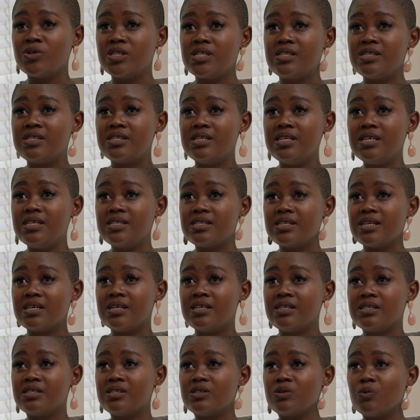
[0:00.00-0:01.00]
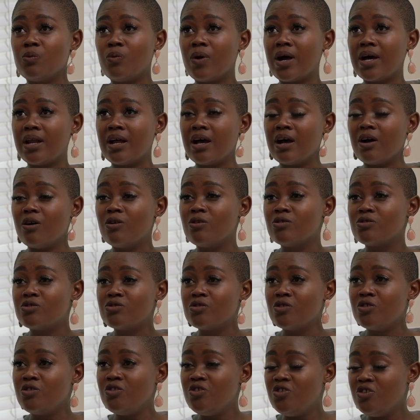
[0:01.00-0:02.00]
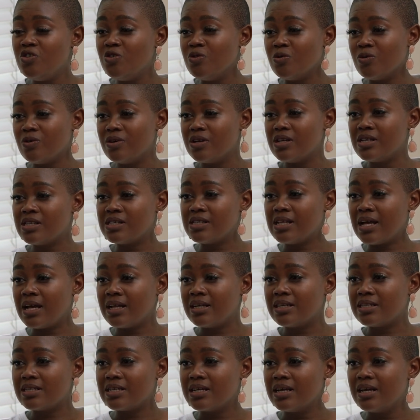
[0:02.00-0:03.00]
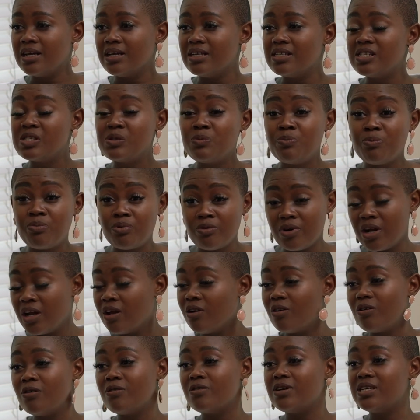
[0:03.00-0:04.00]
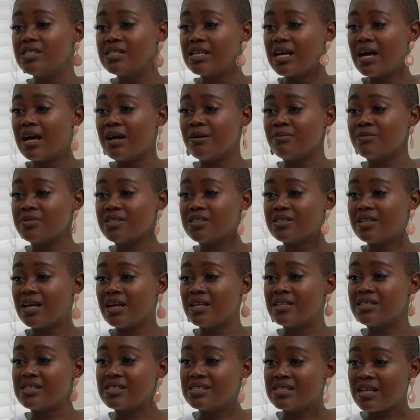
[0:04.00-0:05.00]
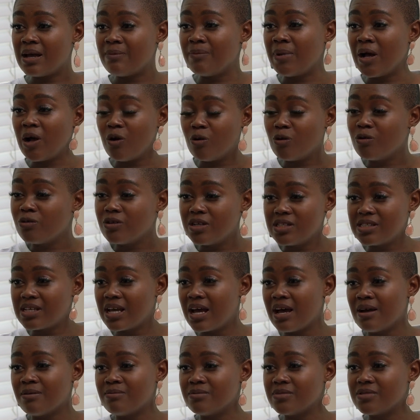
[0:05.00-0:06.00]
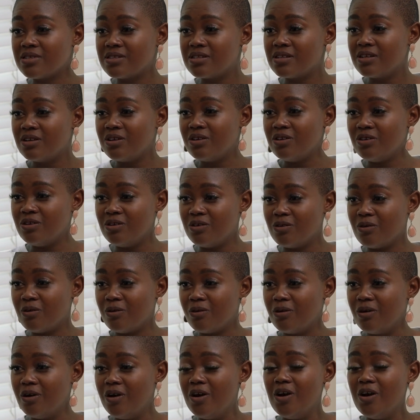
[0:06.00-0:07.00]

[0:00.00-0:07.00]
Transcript: with seasons, what I also knew is that spring always comes and summer always comes, you know.